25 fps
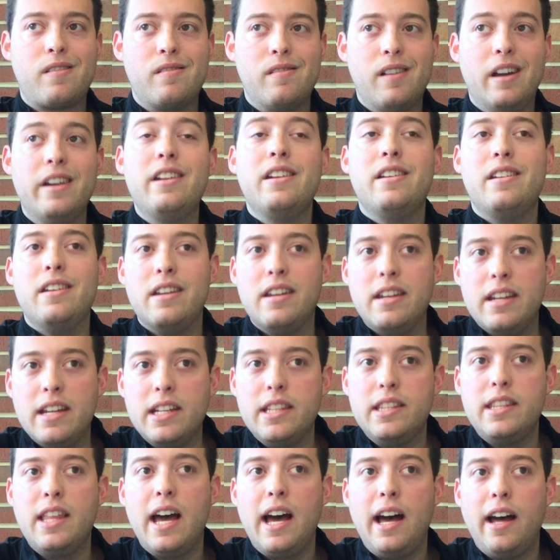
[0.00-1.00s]
I didn't
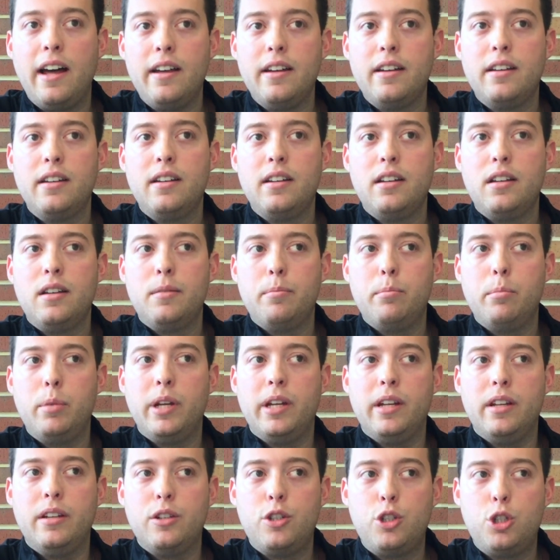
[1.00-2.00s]
need that, but
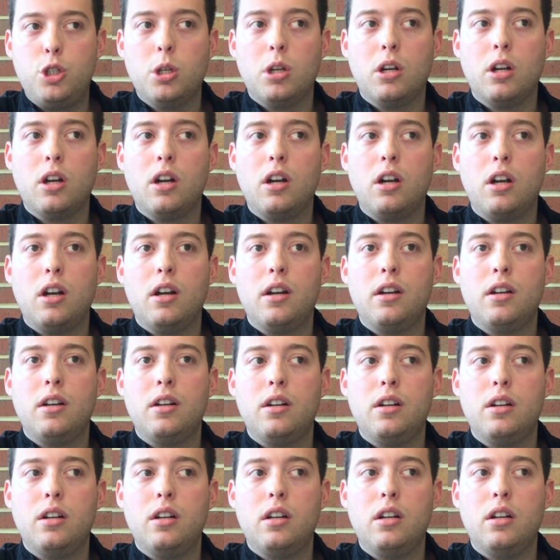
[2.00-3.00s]
it sure
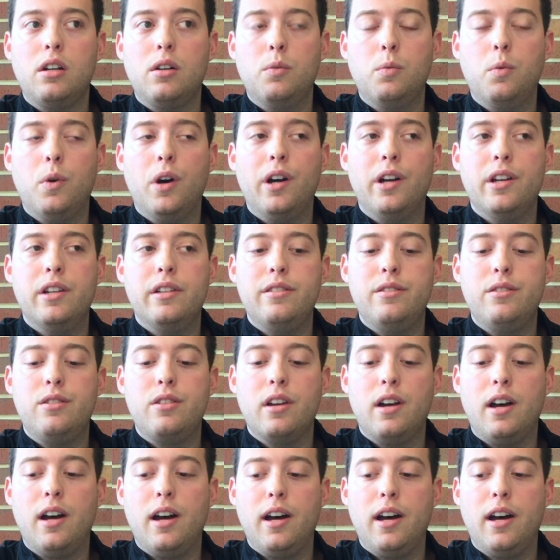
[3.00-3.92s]
was.